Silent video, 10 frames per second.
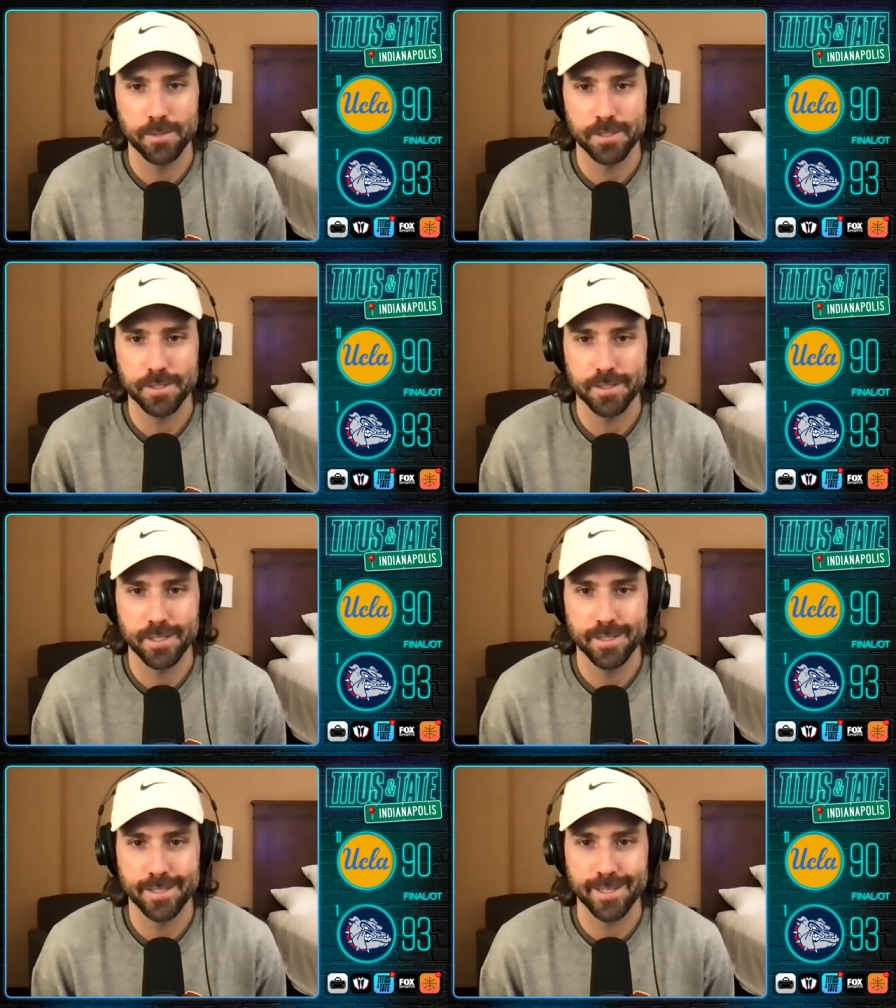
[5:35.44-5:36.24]
as I said.
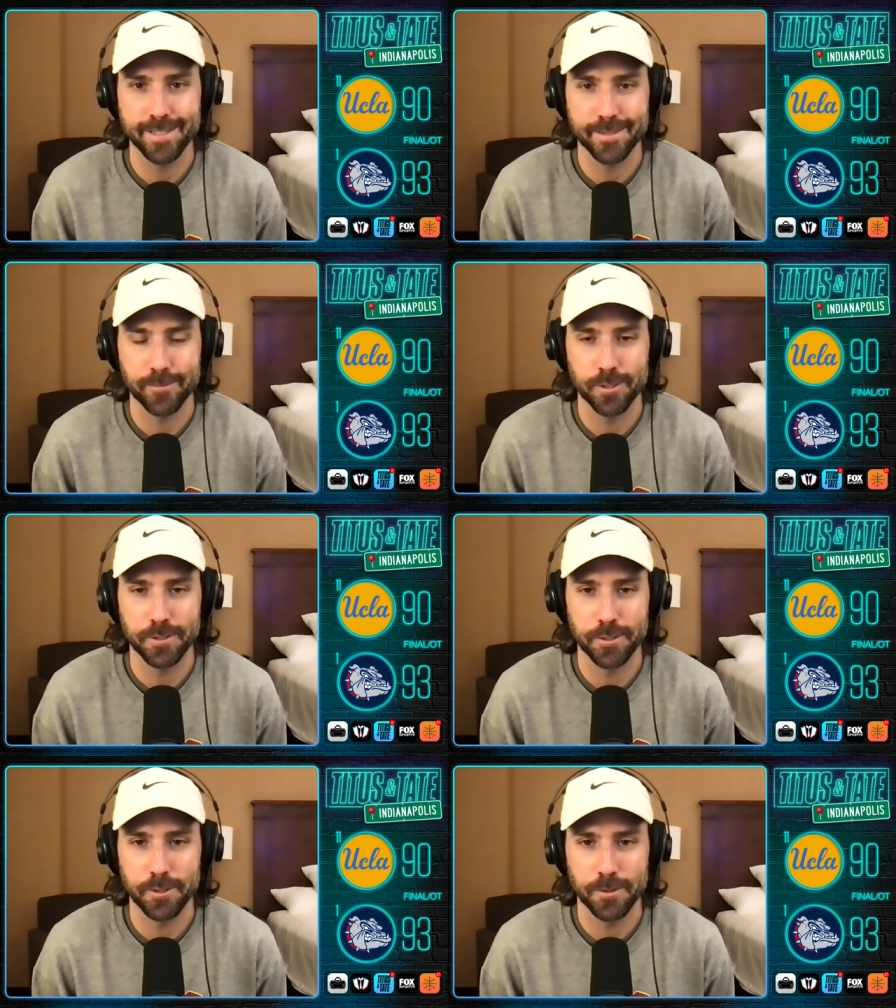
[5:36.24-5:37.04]
Yes. Like, I just yes. want to
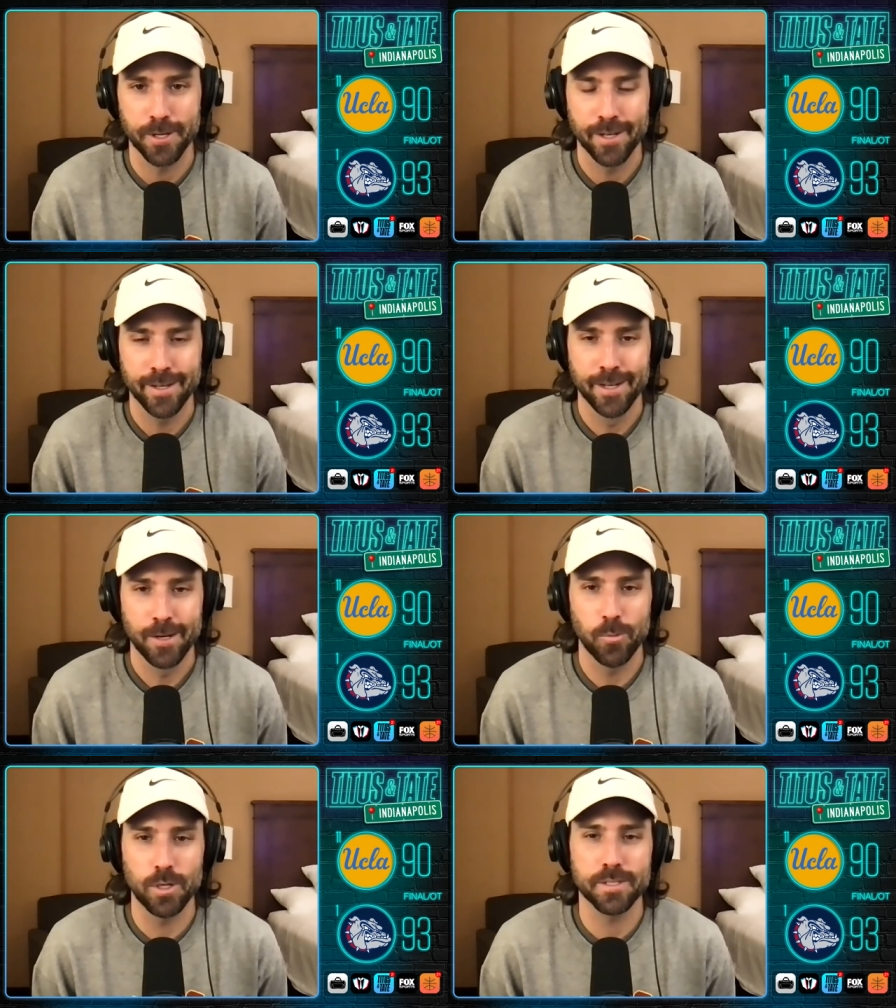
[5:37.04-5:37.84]
know
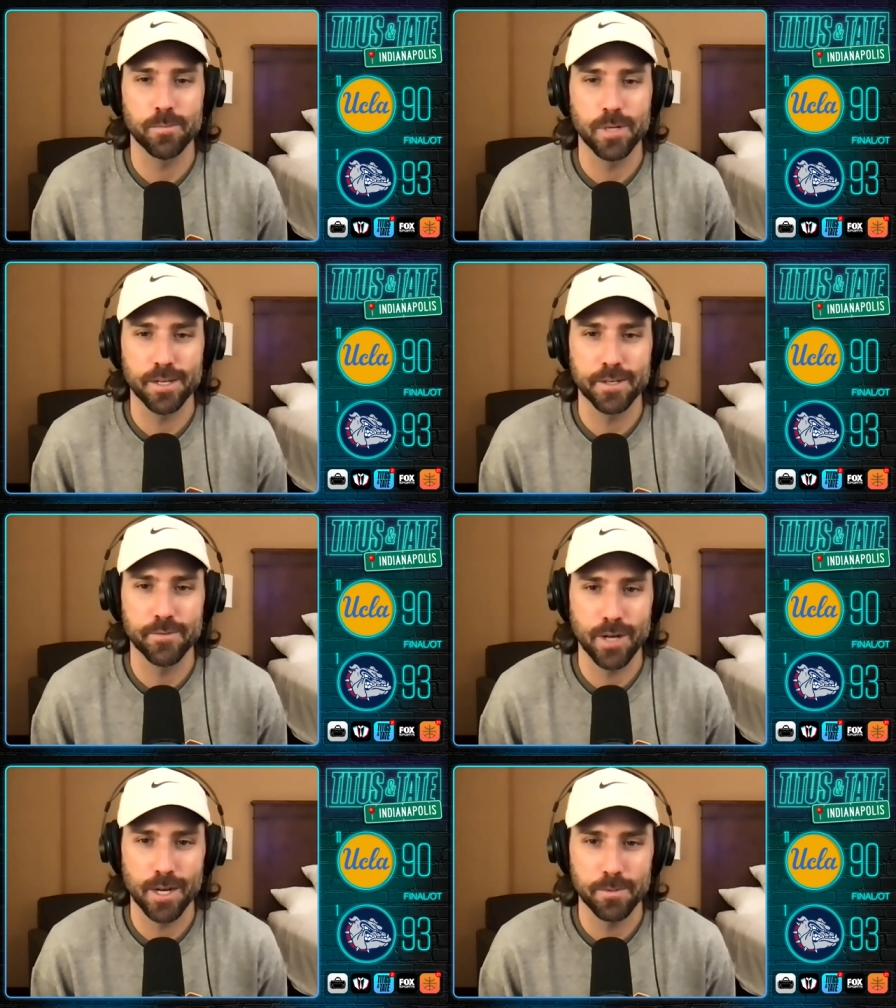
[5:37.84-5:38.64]
what is America
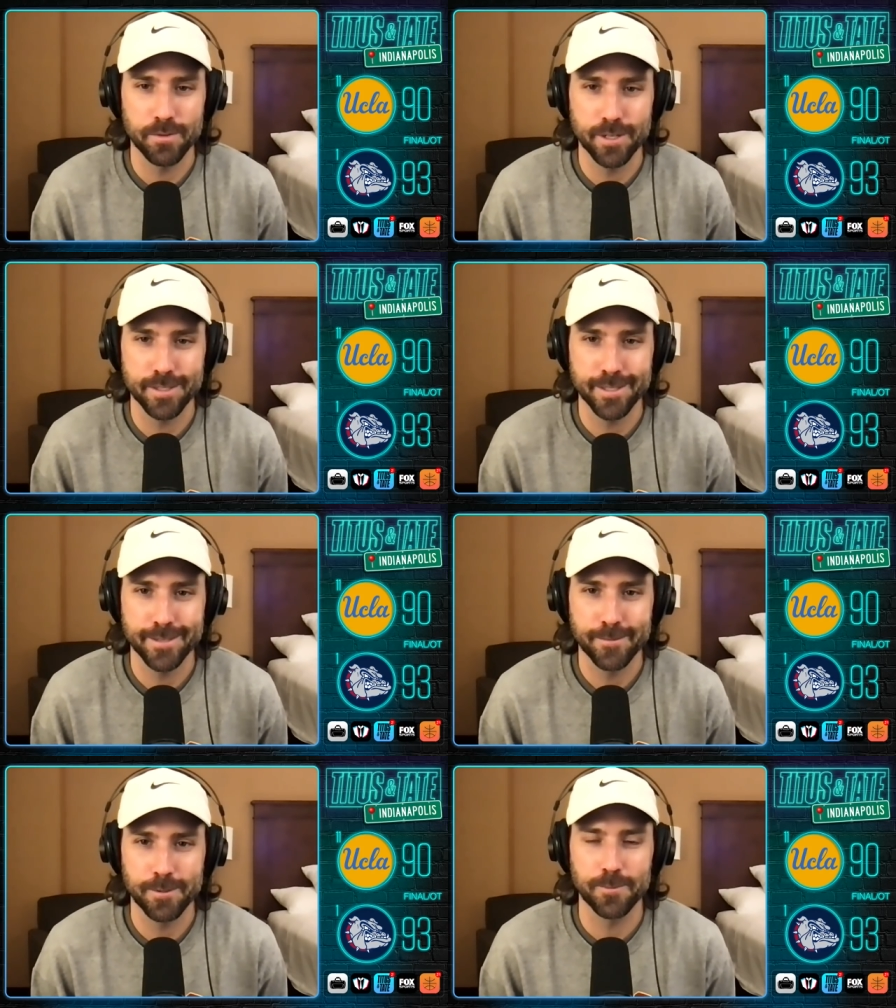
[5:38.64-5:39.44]
vibing right now?
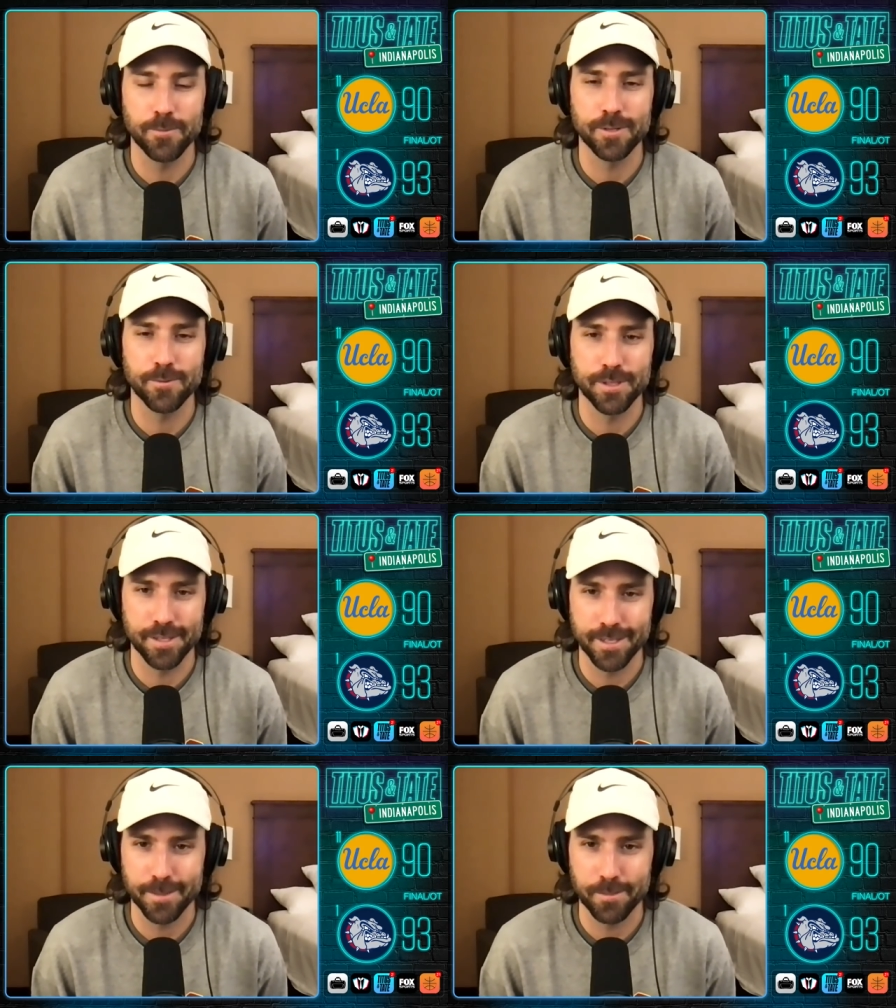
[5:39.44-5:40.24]
What, yeah. what are we thinking? What are the